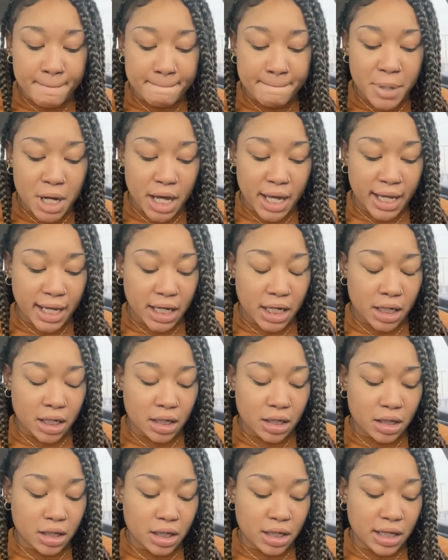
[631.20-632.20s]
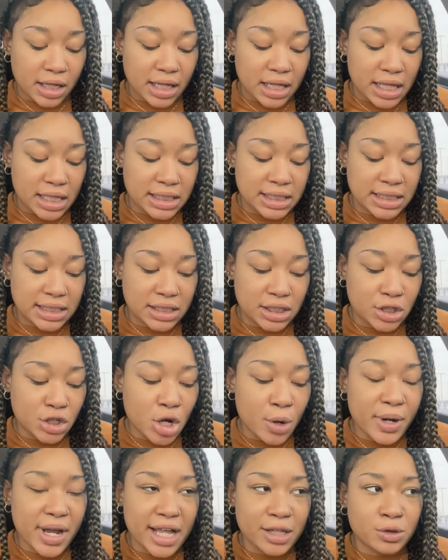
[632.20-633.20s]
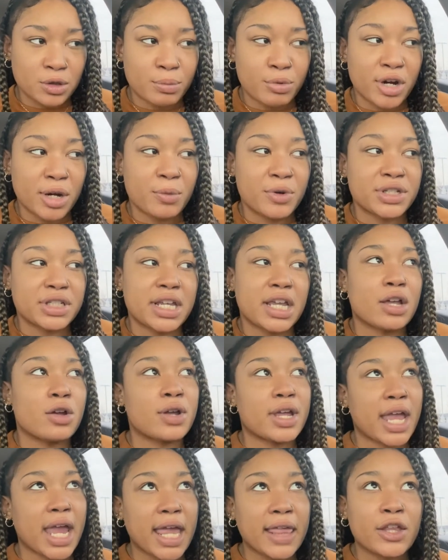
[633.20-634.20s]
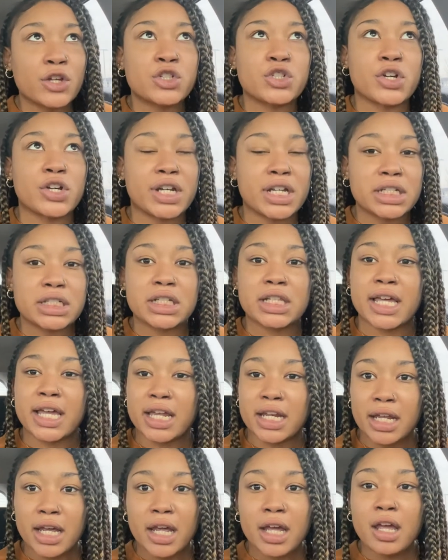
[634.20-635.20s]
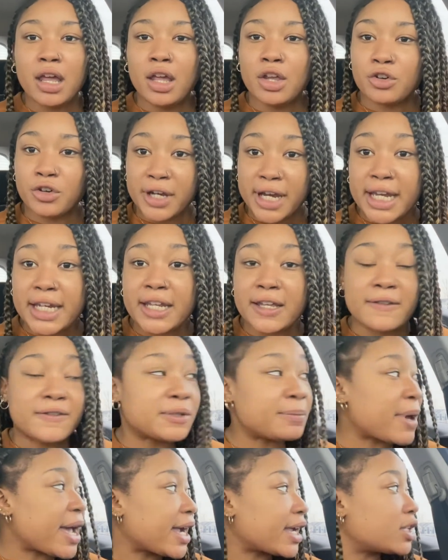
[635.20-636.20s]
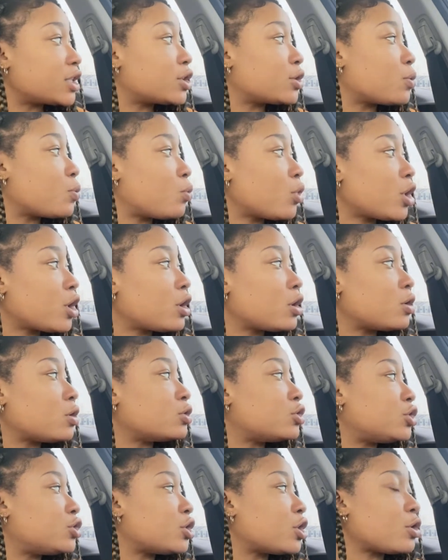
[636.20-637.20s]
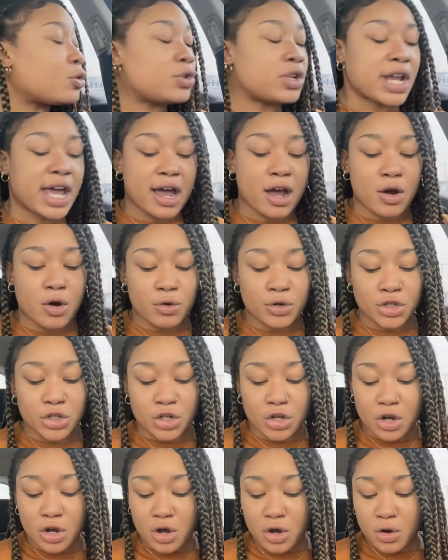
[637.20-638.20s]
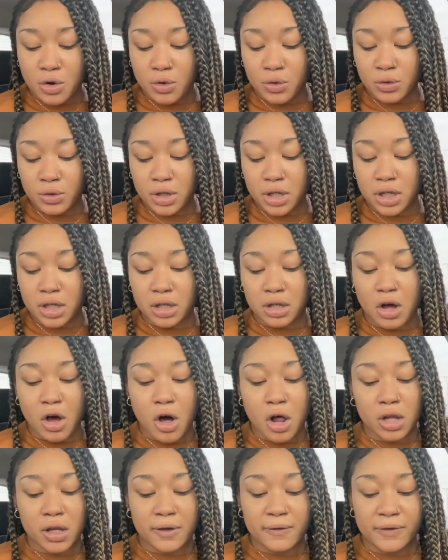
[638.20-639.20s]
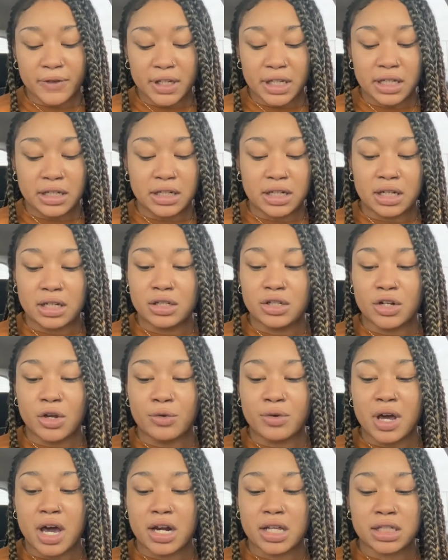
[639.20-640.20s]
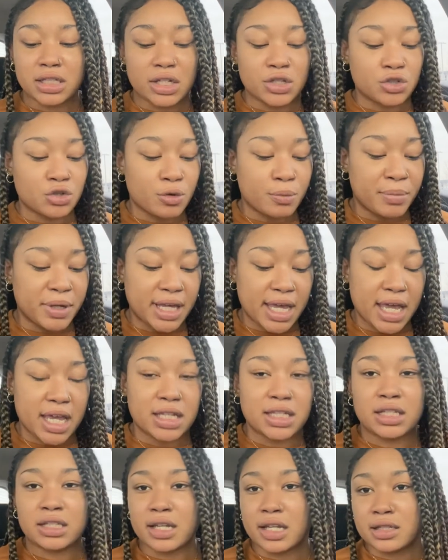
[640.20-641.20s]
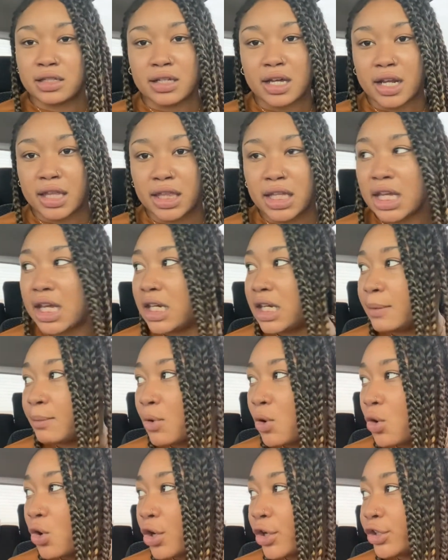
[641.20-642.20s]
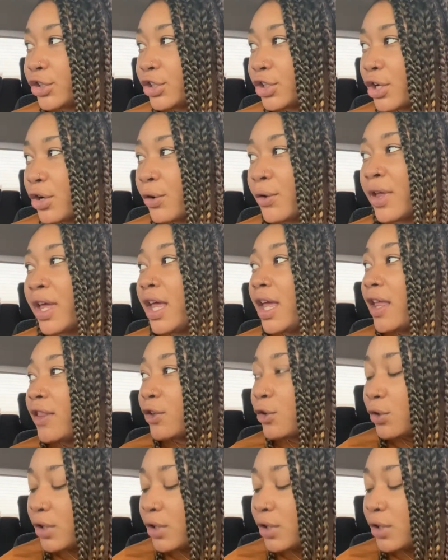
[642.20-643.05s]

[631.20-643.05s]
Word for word: but it's, you know, it got to a point where it's like, okay, they're starting to let creatives back into the world, you know, now, you know, all of the, you know, non-essential BS, that's not a thing anymore, you know, they're